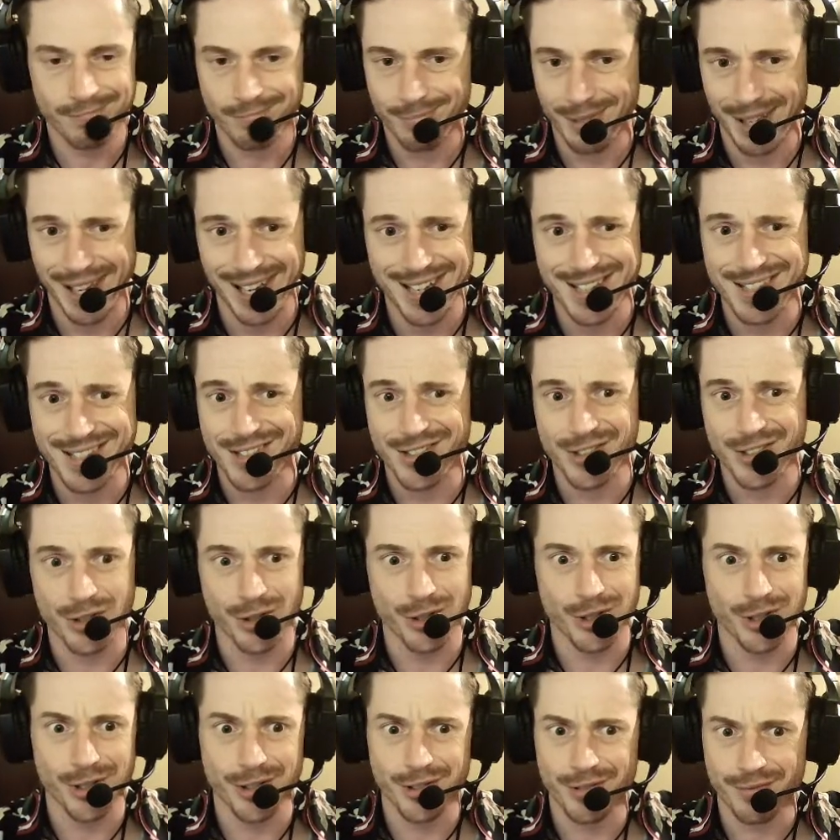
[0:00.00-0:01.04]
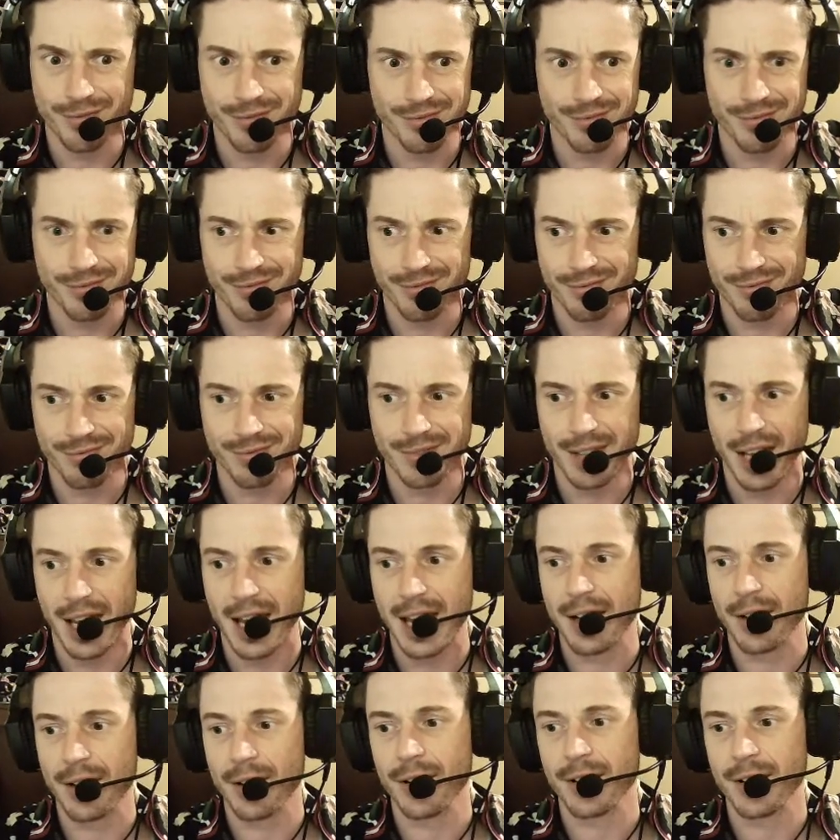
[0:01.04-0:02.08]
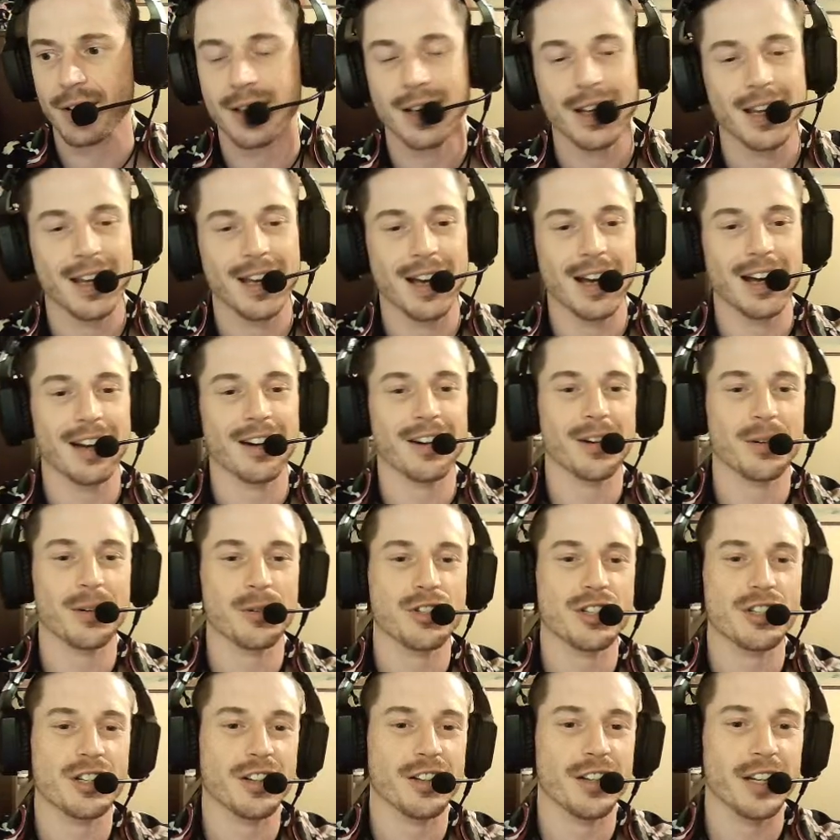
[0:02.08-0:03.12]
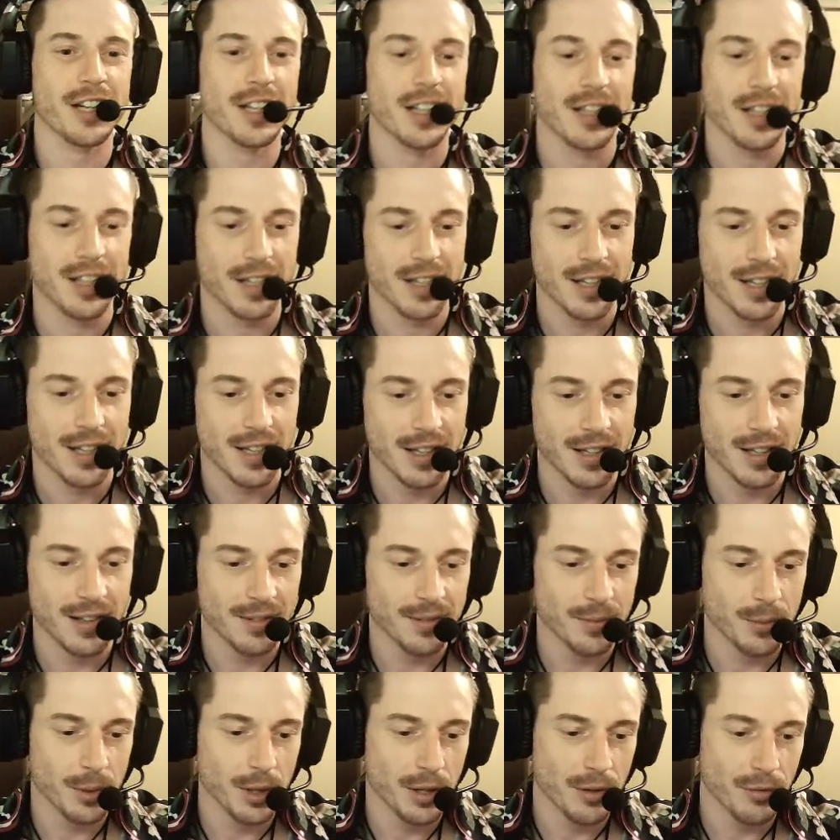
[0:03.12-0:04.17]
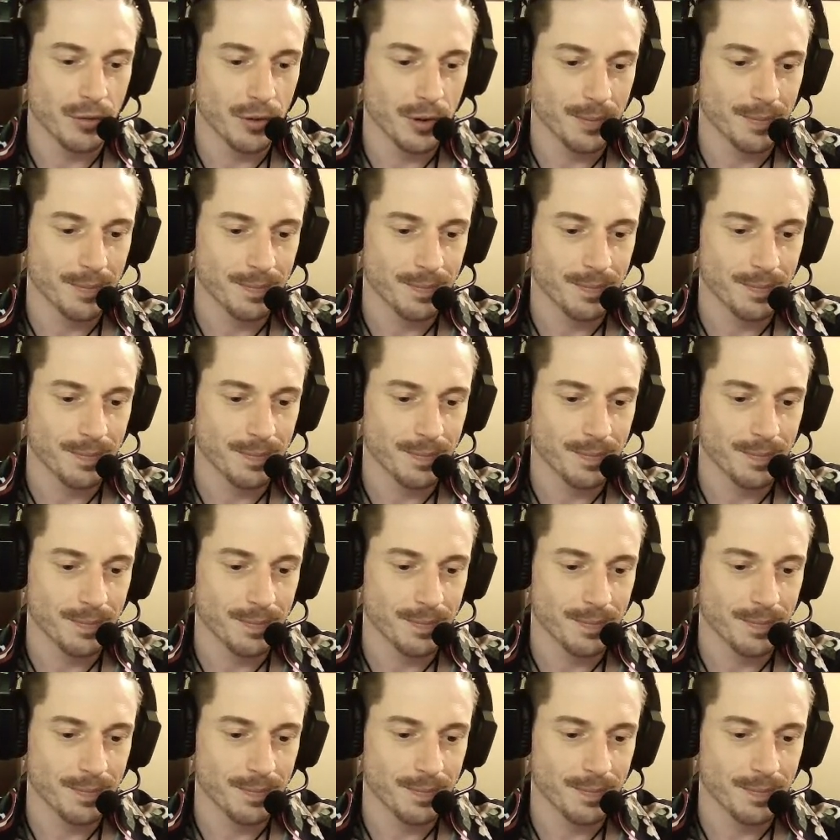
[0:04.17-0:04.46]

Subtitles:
paster add-on. I don't know what you call that. Whatever.